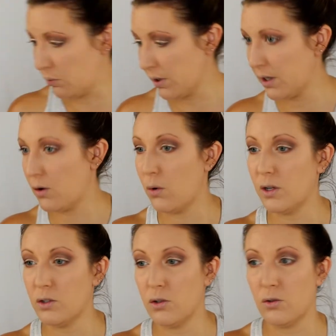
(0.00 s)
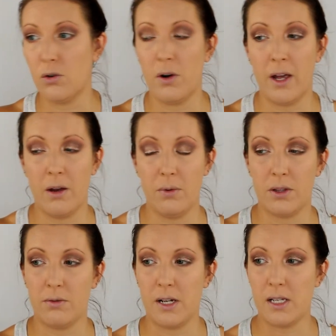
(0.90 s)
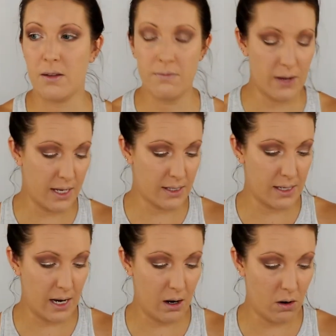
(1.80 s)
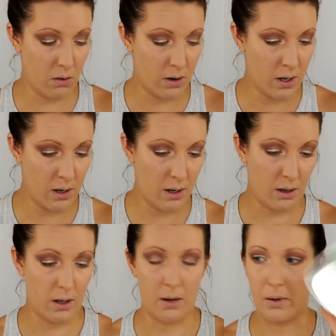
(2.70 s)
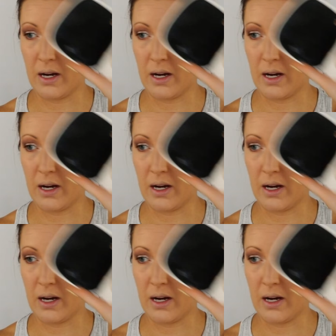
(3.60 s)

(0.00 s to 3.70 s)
We're going to go ahead with the rest of the face now. I